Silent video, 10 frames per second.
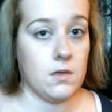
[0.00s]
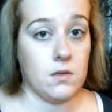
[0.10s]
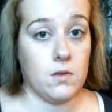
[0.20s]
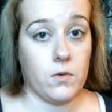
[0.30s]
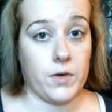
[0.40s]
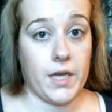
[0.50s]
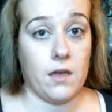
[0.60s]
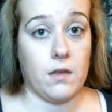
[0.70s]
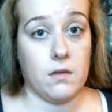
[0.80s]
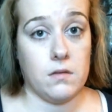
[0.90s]

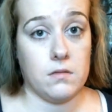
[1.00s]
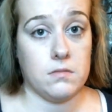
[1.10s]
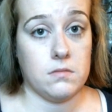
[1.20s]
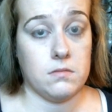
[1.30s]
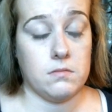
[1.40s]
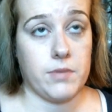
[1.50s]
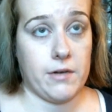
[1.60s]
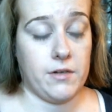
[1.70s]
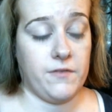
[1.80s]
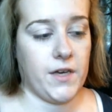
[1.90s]
L'Oreal Brow
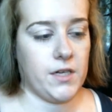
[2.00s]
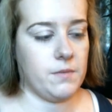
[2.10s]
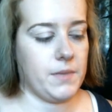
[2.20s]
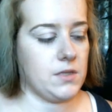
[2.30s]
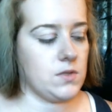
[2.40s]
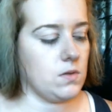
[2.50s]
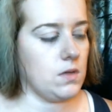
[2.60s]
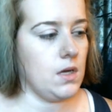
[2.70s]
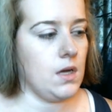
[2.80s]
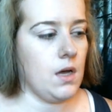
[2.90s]
Definer pencil,
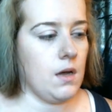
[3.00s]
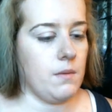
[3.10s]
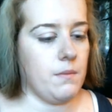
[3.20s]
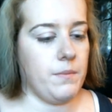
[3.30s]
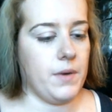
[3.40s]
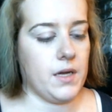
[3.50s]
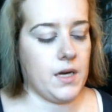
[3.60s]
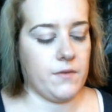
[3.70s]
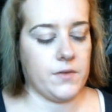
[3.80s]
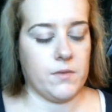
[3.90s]
but I
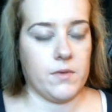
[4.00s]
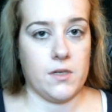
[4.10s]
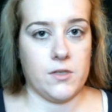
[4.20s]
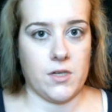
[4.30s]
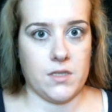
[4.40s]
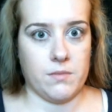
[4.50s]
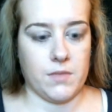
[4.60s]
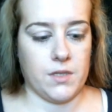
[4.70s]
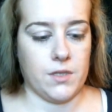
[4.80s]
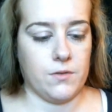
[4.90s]
really wanted to try
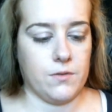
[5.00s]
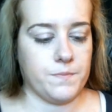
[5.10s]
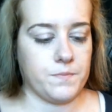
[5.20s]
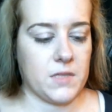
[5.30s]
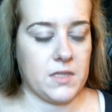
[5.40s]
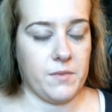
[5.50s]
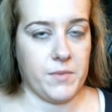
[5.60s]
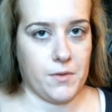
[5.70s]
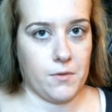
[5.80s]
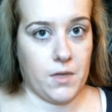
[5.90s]
something new because I've
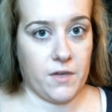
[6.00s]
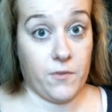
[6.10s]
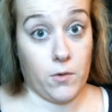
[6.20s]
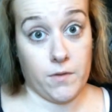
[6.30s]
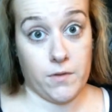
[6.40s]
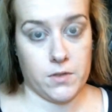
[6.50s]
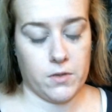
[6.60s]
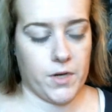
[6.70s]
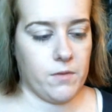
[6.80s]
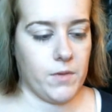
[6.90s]
been through like 4 of those
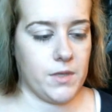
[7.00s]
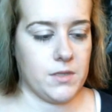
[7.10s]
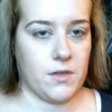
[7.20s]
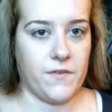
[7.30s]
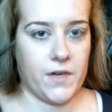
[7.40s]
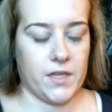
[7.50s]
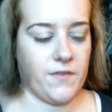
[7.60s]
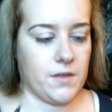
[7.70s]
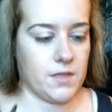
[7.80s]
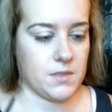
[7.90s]
L'Oreal ones, so I finally
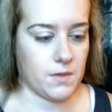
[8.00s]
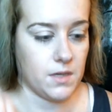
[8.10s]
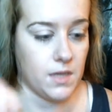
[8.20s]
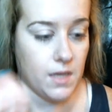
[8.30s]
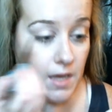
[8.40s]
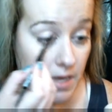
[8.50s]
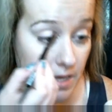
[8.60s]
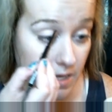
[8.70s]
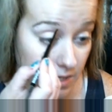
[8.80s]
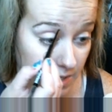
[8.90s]
found this one,
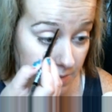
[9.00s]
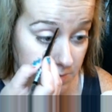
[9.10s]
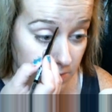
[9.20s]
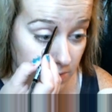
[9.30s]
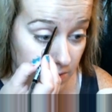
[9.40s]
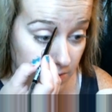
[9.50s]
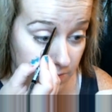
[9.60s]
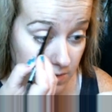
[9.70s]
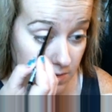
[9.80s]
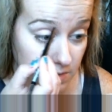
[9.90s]
and I absolutely love
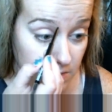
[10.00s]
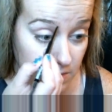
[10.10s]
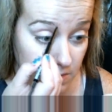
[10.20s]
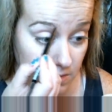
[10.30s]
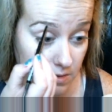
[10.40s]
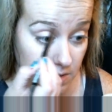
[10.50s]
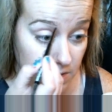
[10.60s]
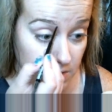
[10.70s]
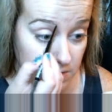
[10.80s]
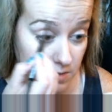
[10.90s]
it. It
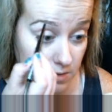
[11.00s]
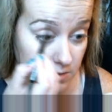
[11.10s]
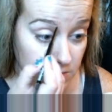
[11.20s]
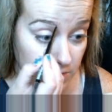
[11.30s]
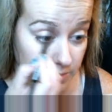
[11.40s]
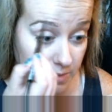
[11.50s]
is extremely